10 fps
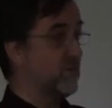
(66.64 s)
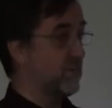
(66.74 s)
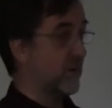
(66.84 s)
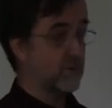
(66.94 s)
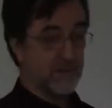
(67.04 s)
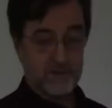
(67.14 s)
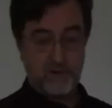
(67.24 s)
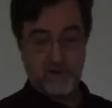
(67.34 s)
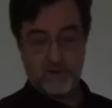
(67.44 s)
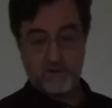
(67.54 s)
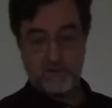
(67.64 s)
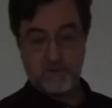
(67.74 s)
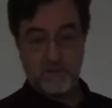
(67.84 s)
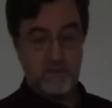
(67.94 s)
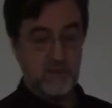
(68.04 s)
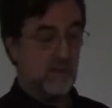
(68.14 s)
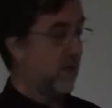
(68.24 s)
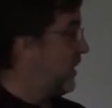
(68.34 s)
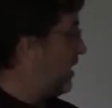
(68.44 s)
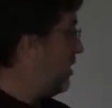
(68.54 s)
with my credit card.
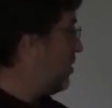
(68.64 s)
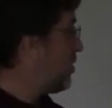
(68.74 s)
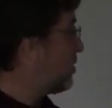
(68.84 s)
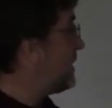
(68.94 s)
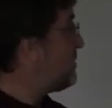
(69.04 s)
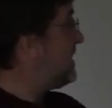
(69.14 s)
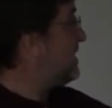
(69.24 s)
Or maybe